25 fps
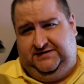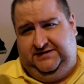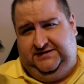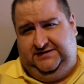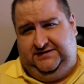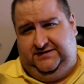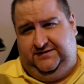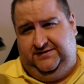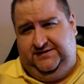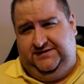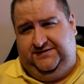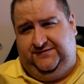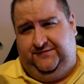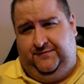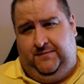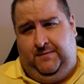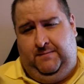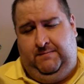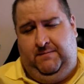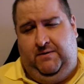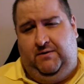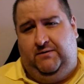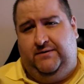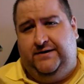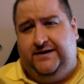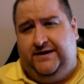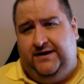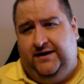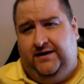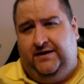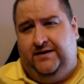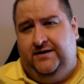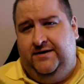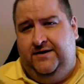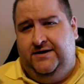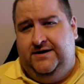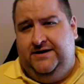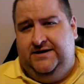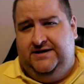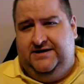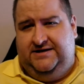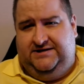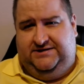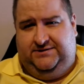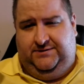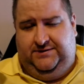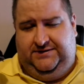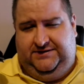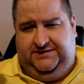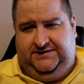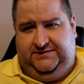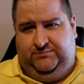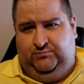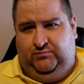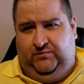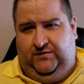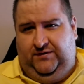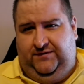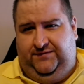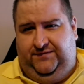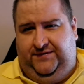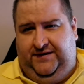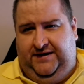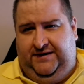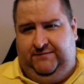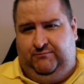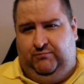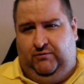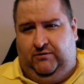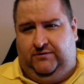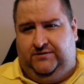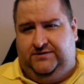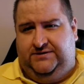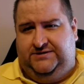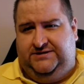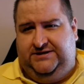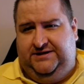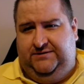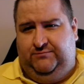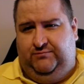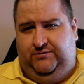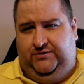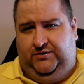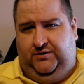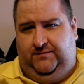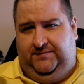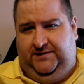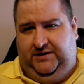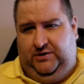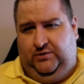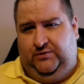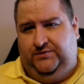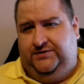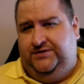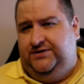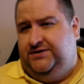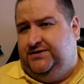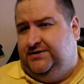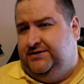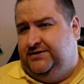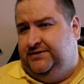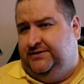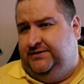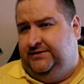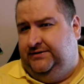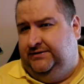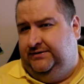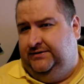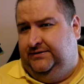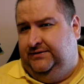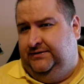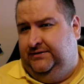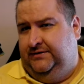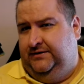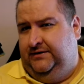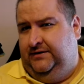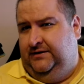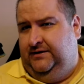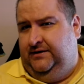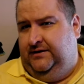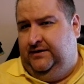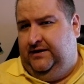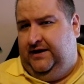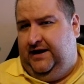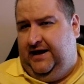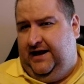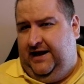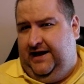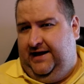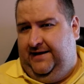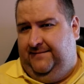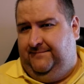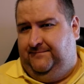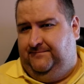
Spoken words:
I got this from America, so the warranty would not be honoured. I